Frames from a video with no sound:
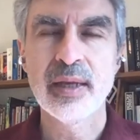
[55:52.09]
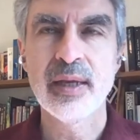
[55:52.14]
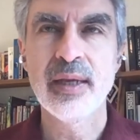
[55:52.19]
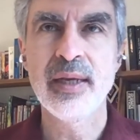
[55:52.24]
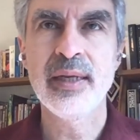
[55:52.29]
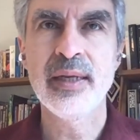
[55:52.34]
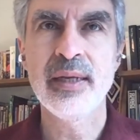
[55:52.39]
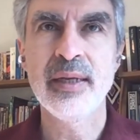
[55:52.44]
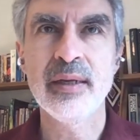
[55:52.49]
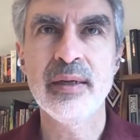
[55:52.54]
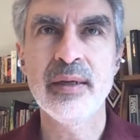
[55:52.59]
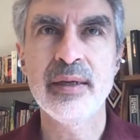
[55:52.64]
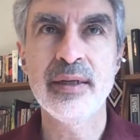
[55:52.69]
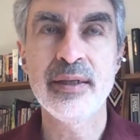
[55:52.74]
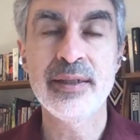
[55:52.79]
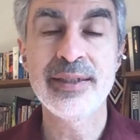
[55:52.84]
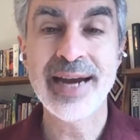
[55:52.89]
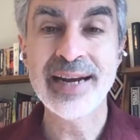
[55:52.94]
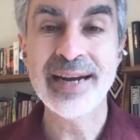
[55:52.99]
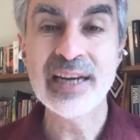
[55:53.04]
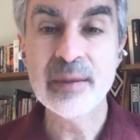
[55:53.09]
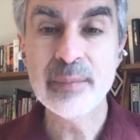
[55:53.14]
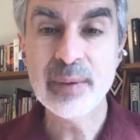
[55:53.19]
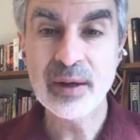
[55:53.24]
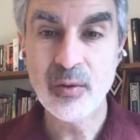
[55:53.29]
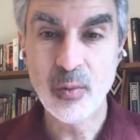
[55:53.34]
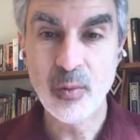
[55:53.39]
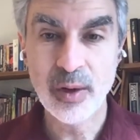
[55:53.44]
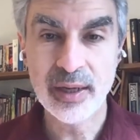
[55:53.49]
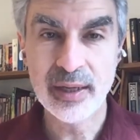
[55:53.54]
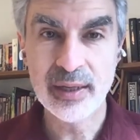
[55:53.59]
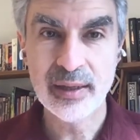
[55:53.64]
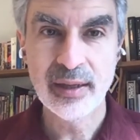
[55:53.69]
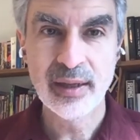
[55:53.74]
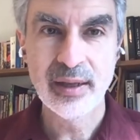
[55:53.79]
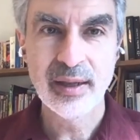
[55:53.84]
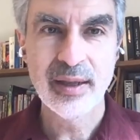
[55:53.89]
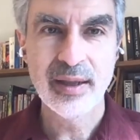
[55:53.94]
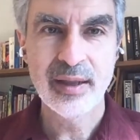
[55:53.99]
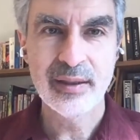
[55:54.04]
in a, in a dynamic way
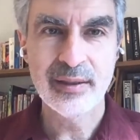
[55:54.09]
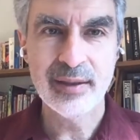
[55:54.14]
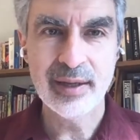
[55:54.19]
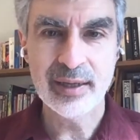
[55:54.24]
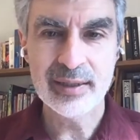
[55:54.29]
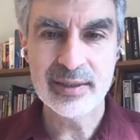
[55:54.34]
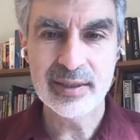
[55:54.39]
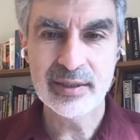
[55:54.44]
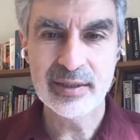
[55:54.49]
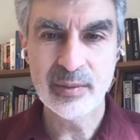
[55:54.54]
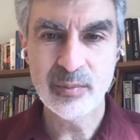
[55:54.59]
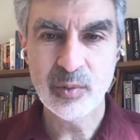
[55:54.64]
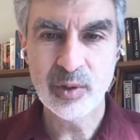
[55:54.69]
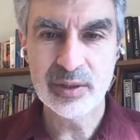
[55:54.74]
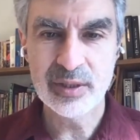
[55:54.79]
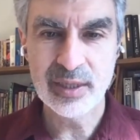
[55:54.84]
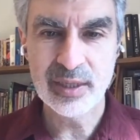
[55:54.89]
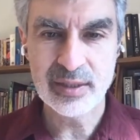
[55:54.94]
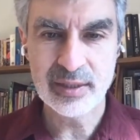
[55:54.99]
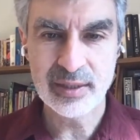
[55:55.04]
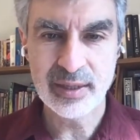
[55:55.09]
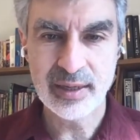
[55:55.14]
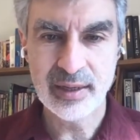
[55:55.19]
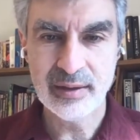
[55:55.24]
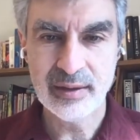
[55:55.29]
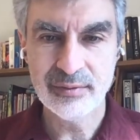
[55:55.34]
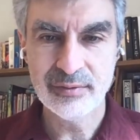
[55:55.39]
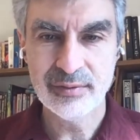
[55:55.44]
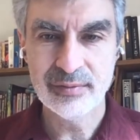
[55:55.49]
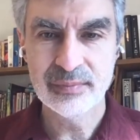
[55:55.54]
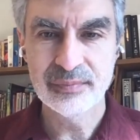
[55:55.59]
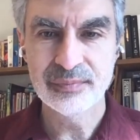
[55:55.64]
that System one doesn't have.